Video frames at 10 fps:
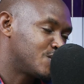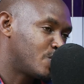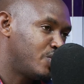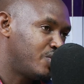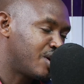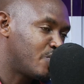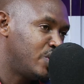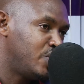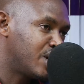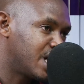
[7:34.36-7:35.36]
So
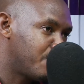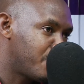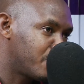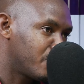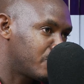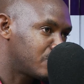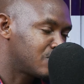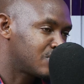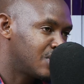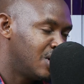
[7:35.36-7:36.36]
when you come through
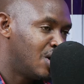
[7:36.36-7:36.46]
those,